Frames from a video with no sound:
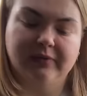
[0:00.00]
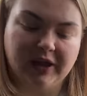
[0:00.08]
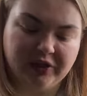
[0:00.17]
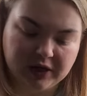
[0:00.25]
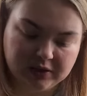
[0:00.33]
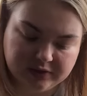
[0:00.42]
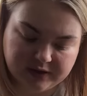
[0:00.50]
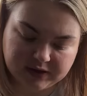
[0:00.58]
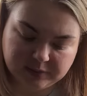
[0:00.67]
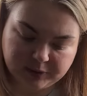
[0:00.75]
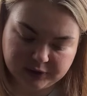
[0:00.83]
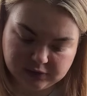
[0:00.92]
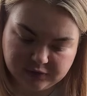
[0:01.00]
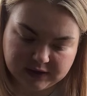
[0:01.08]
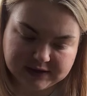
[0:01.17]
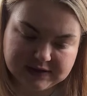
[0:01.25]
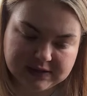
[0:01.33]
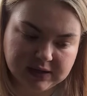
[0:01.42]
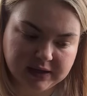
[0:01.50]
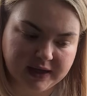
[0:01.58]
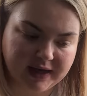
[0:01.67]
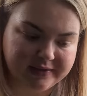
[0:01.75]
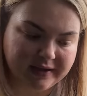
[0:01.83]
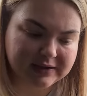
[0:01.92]
I thought it was like the perfect, and it
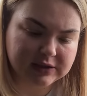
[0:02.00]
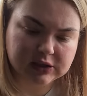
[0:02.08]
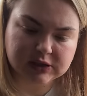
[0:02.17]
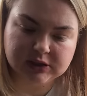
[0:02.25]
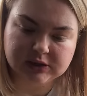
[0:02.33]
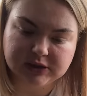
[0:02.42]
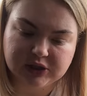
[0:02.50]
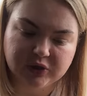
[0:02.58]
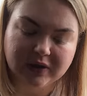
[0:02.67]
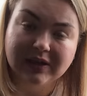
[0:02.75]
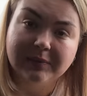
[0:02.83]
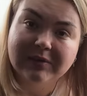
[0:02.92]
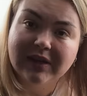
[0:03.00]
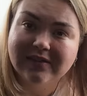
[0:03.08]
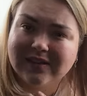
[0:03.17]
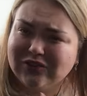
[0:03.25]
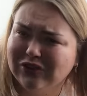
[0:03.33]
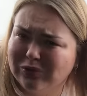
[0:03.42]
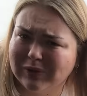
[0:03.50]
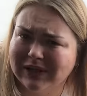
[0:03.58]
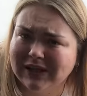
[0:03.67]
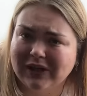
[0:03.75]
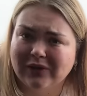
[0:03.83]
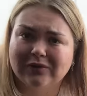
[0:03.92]
has like little eucalyptus. It's just really
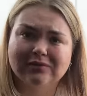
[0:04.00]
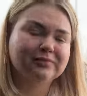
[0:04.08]
cute.